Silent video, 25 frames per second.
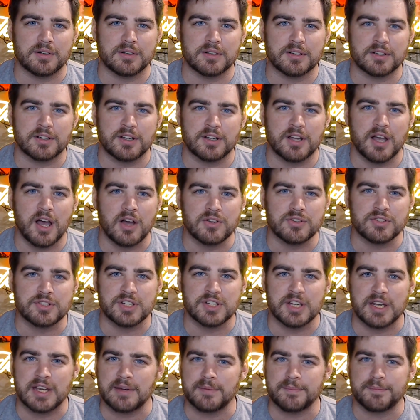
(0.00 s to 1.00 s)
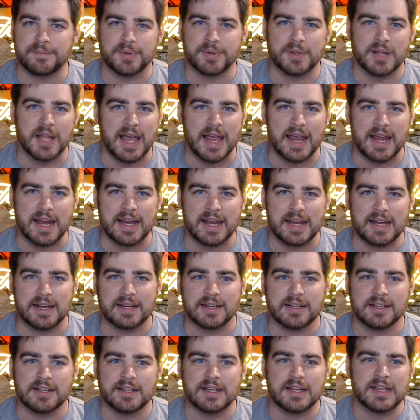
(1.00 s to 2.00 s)
coaching,
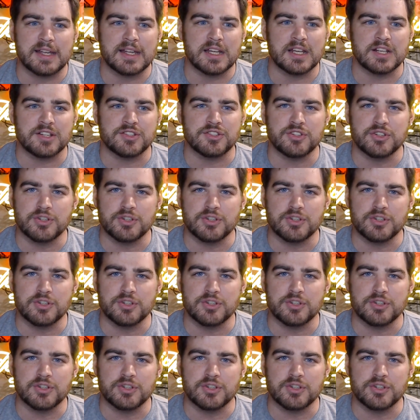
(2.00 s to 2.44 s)
playing, his